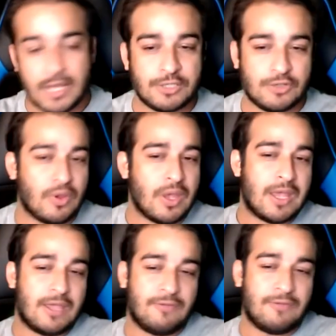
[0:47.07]
So
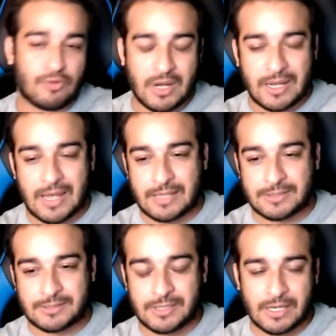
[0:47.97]
if you're running
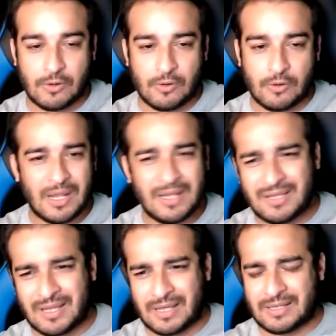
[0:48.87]
ads or
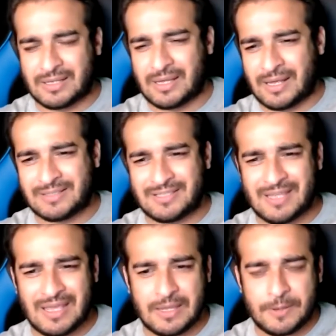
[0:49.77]
anything, I'd
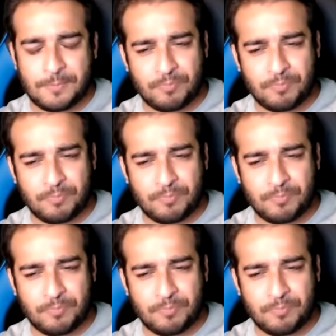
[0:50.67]
say,